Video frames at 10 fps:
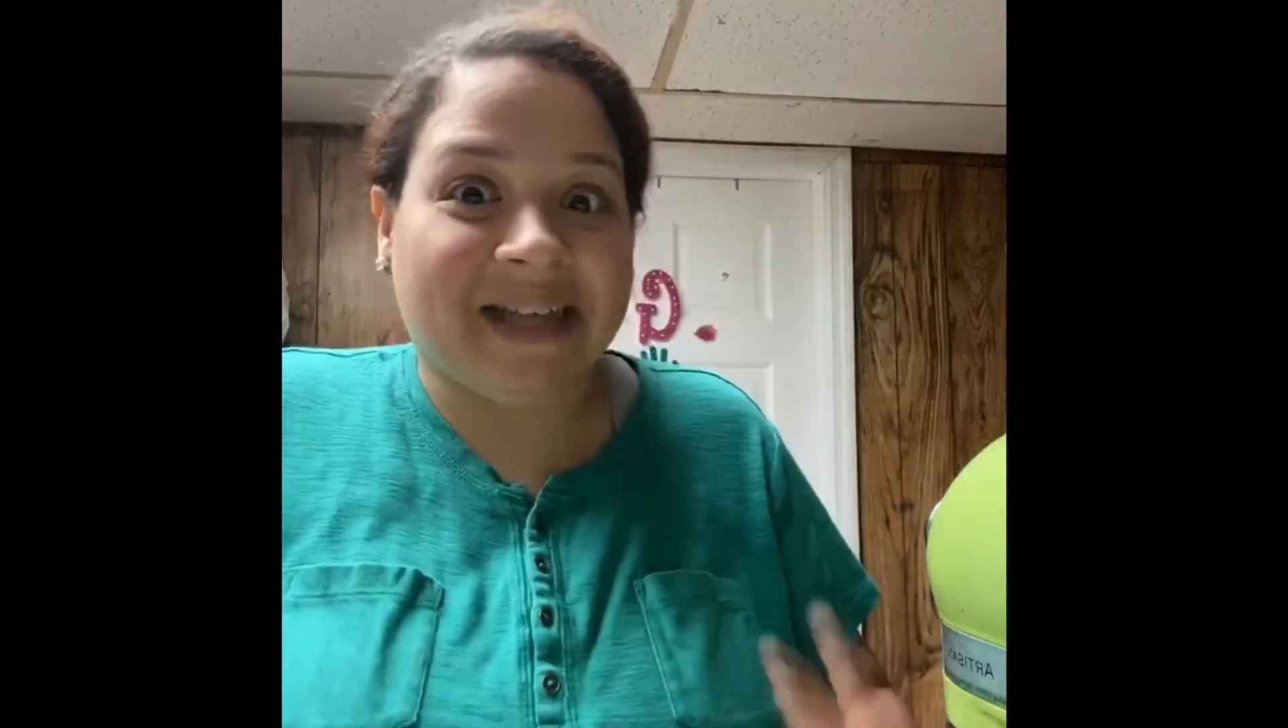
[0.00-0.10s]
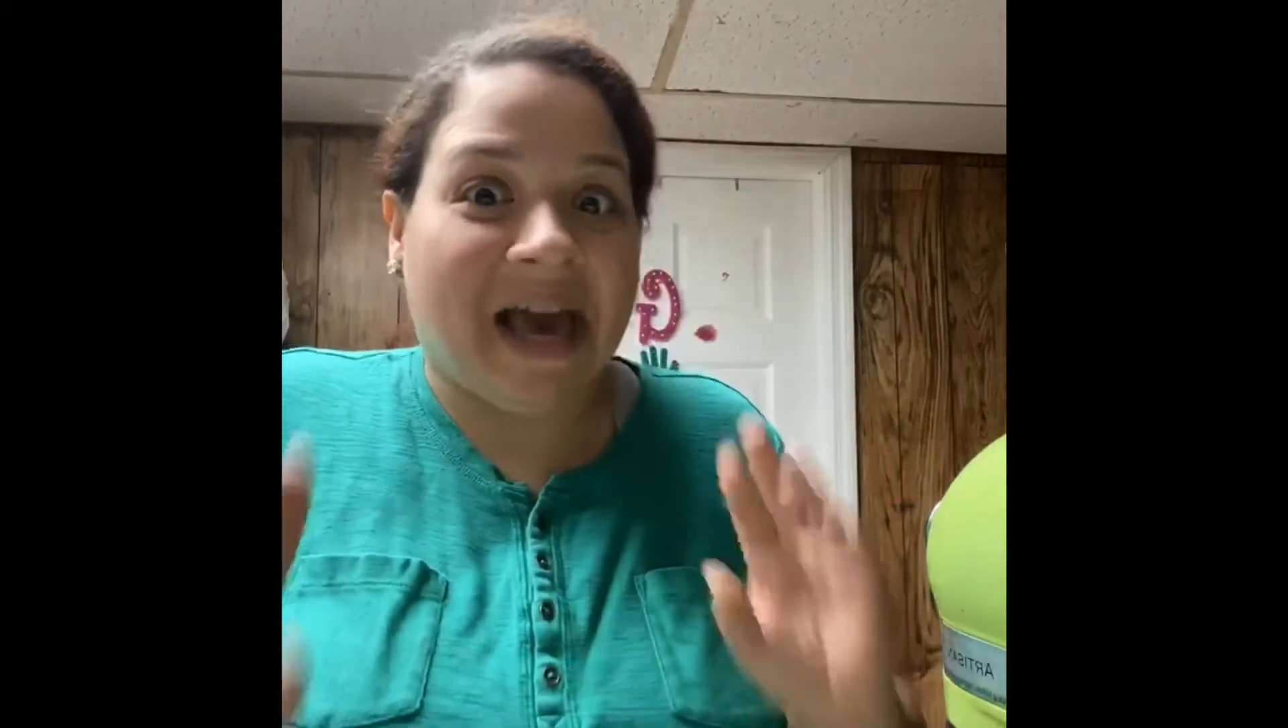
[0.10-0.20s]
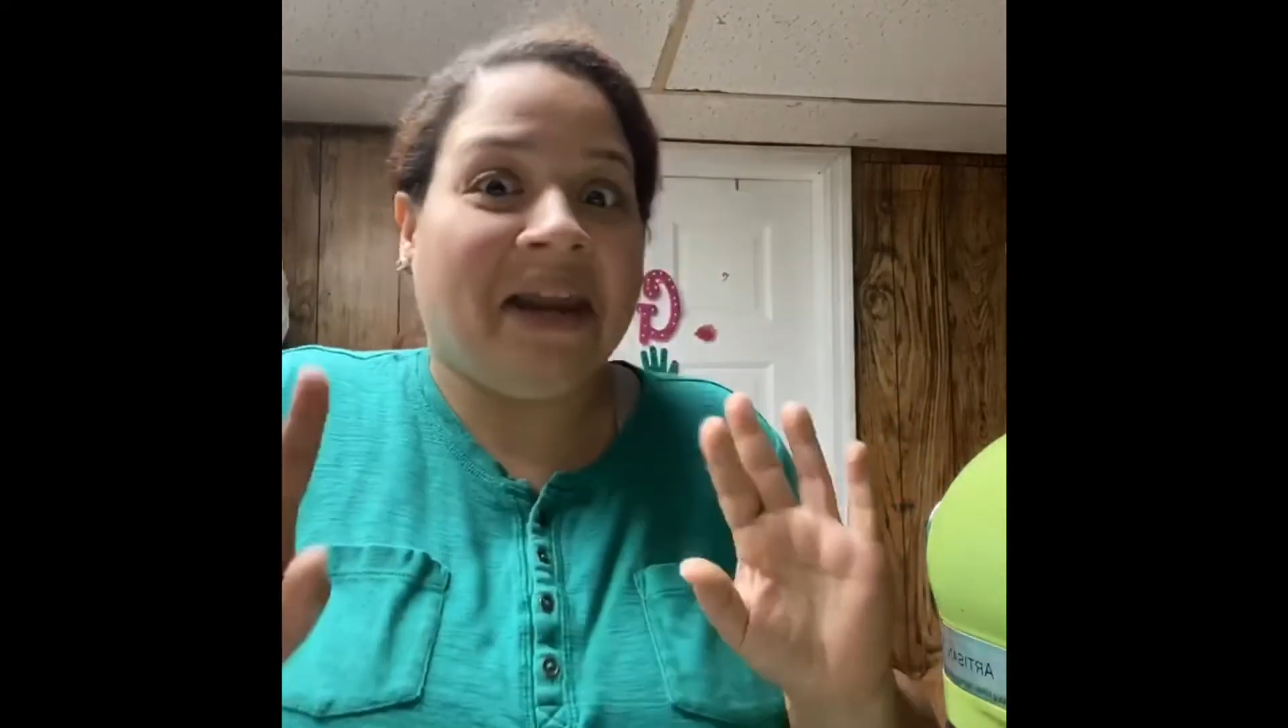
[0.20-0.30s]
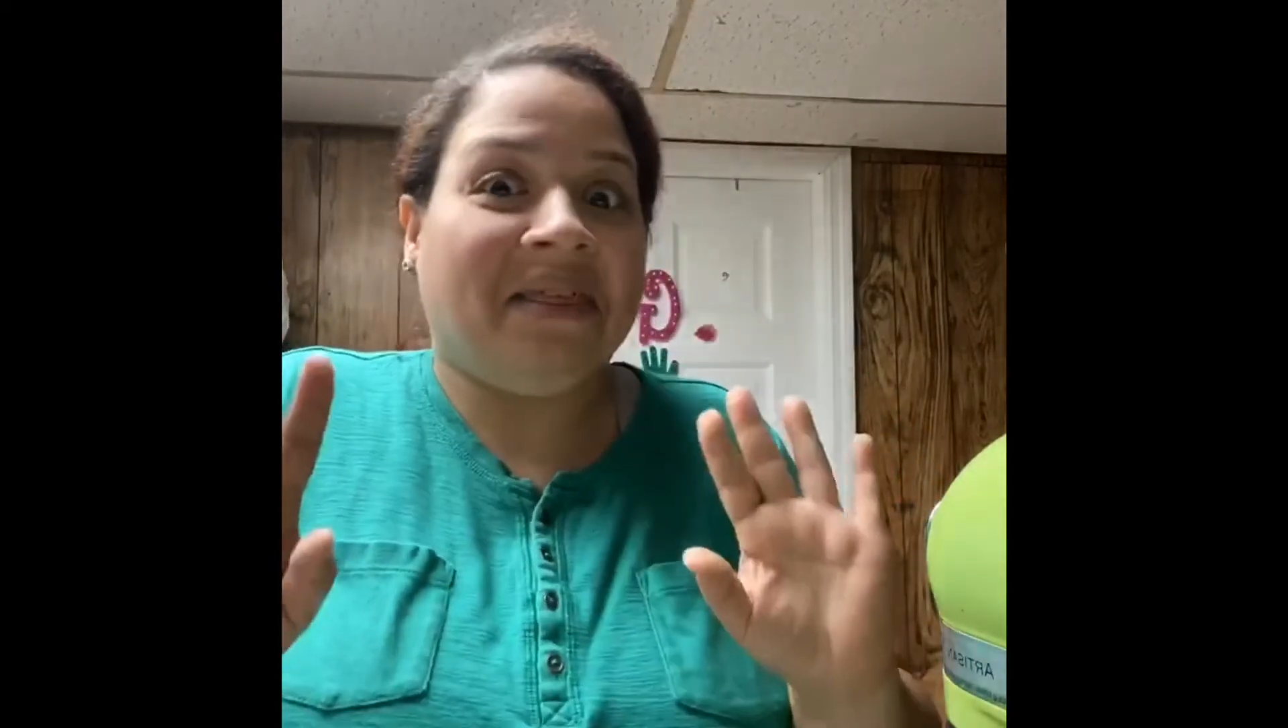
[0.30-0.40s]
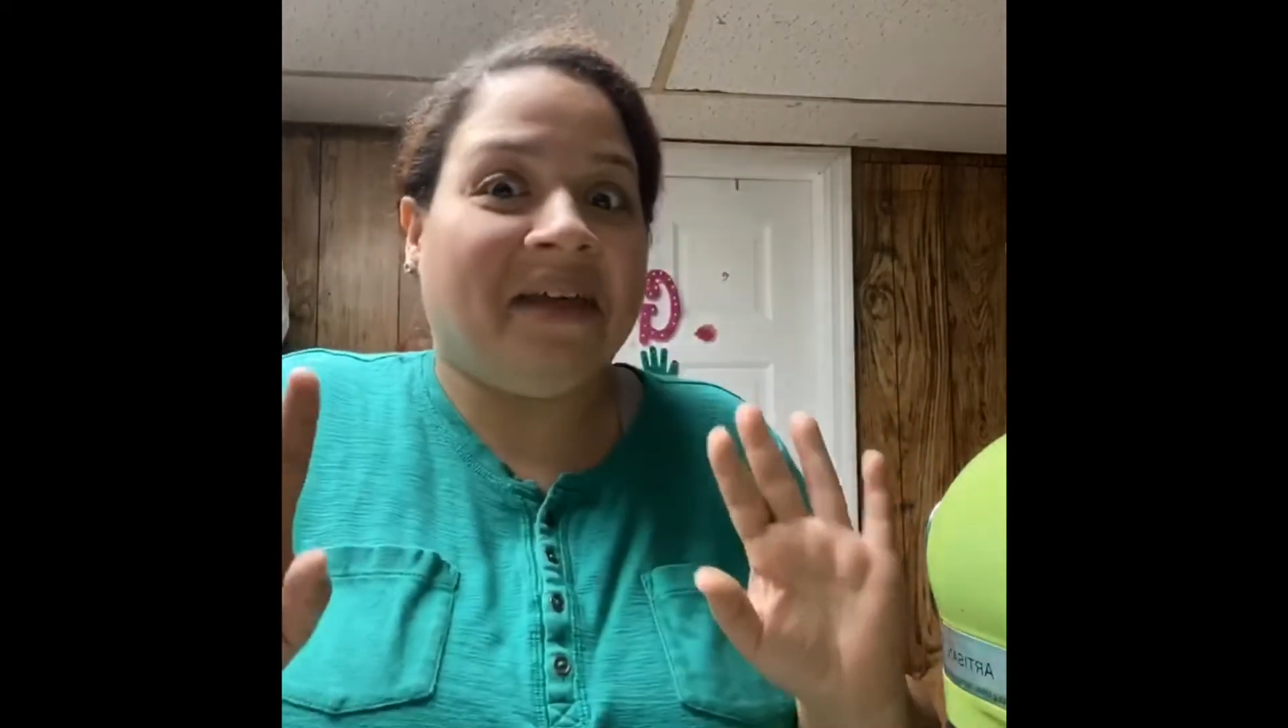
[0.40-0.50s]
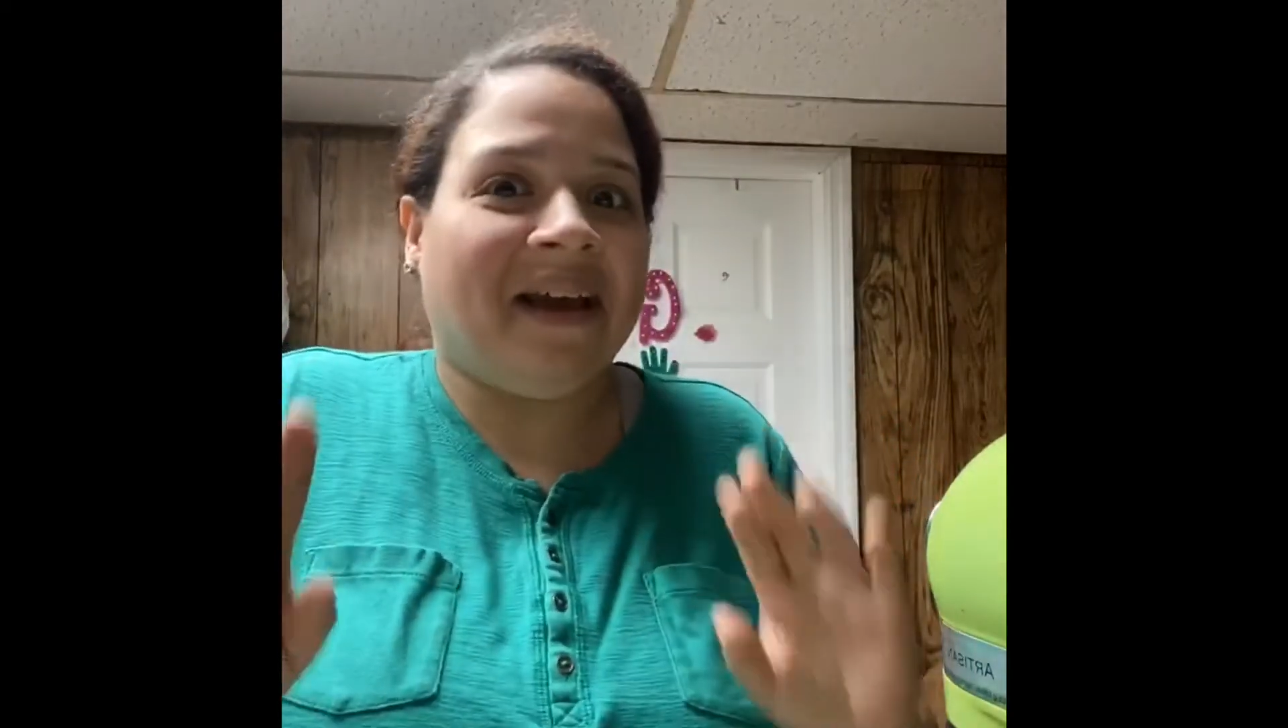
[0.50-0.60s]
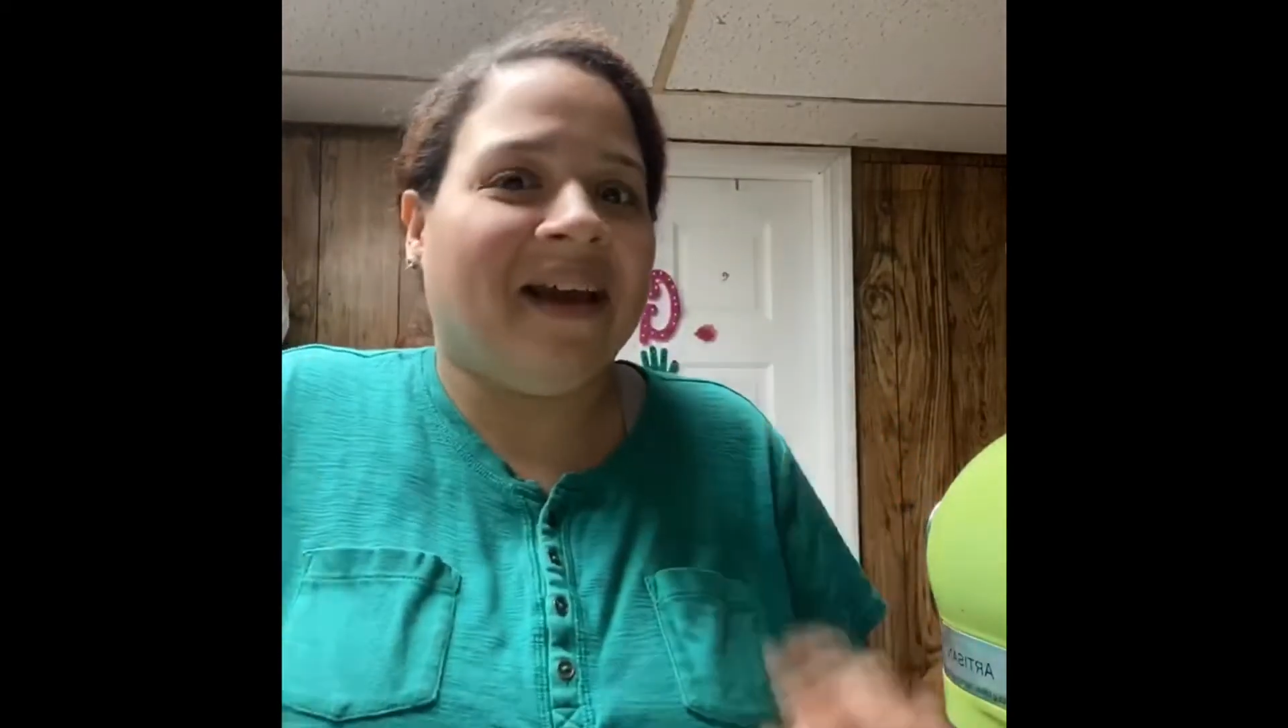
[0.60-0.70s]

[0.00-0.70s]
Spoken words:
anything.